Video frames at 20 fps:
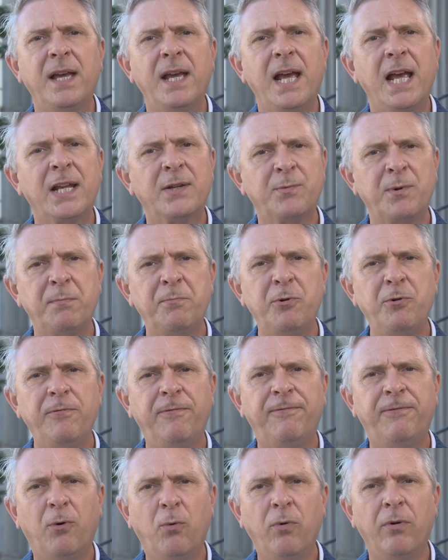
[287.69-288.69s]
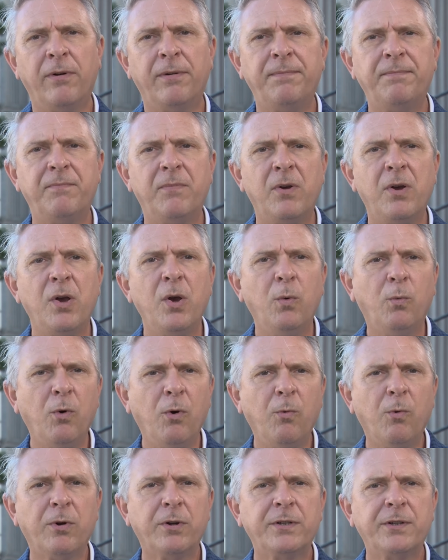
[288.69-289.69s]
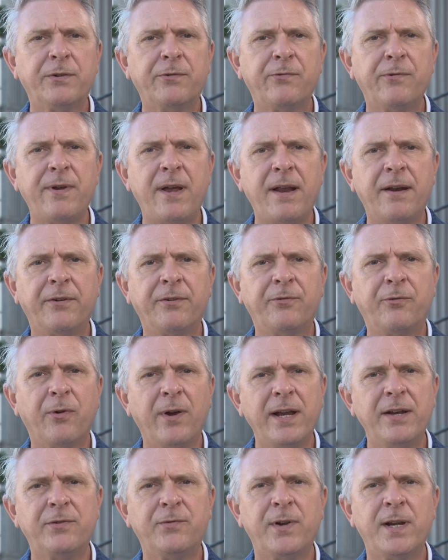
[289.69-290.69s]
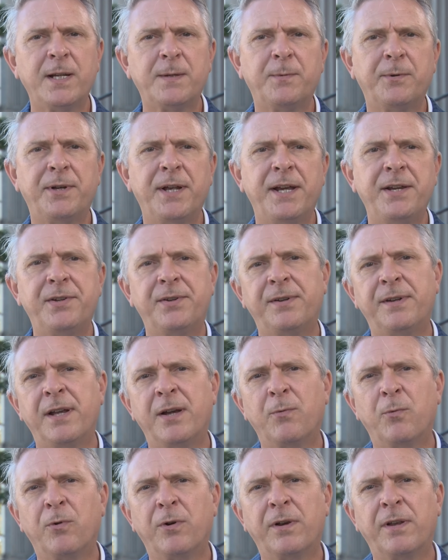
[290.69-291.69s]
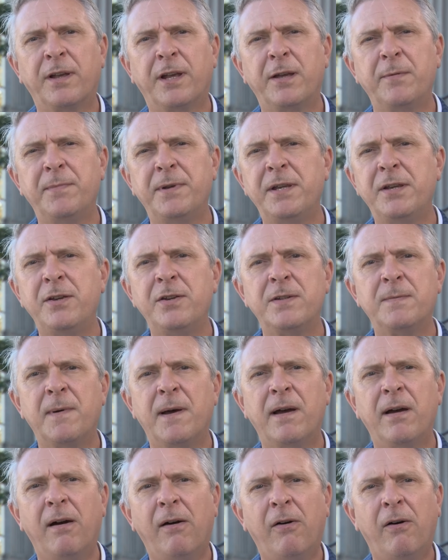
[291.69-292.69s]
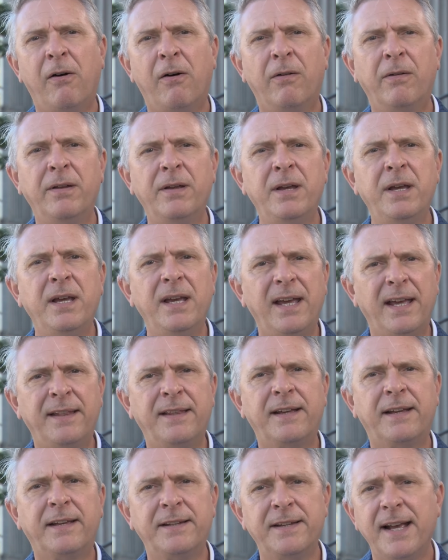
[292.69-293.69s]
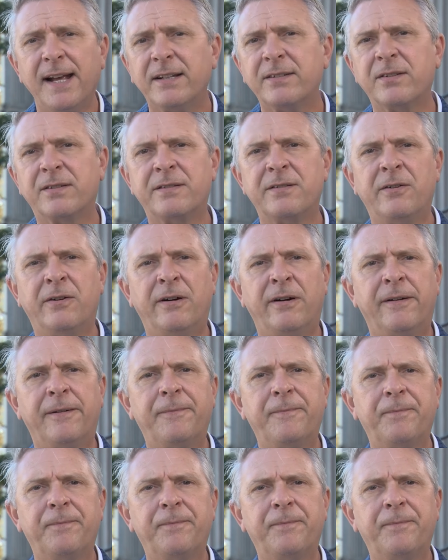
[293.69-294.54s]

As we move forward, we'll work to create a great transportation network that can be used by all and that connects us all.